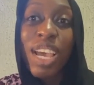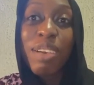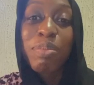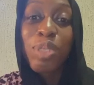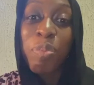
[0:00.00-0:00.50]

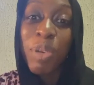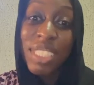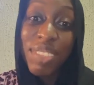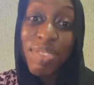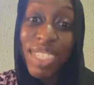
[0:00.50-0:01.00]

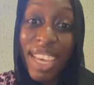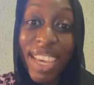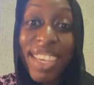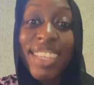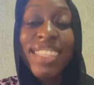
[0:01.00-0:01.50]
supportive
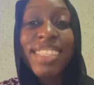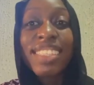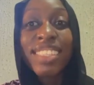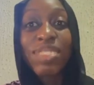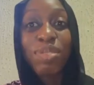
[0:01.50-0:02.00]
care
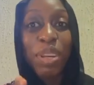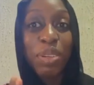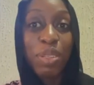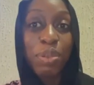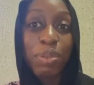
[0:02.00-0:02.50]
is
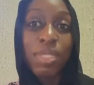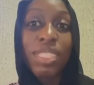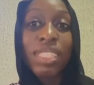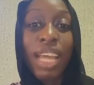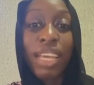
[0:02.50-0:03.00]
very good,
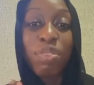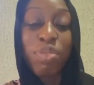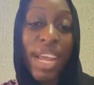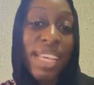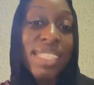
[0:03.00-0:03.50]
like
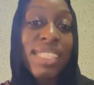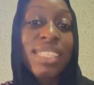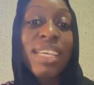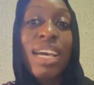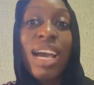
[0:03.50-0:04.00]
rest,
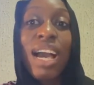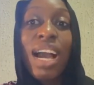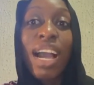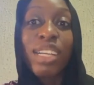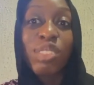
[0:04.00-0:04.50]

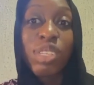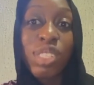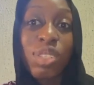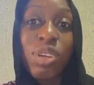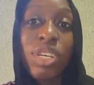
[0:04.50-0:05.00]

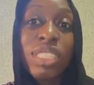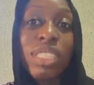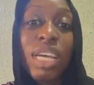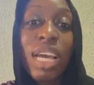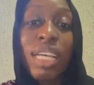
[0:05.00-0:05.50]

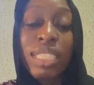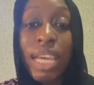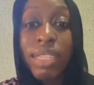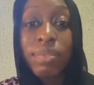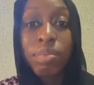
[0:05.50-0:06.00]
hydration,
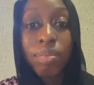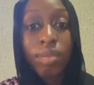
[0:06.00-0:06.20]
then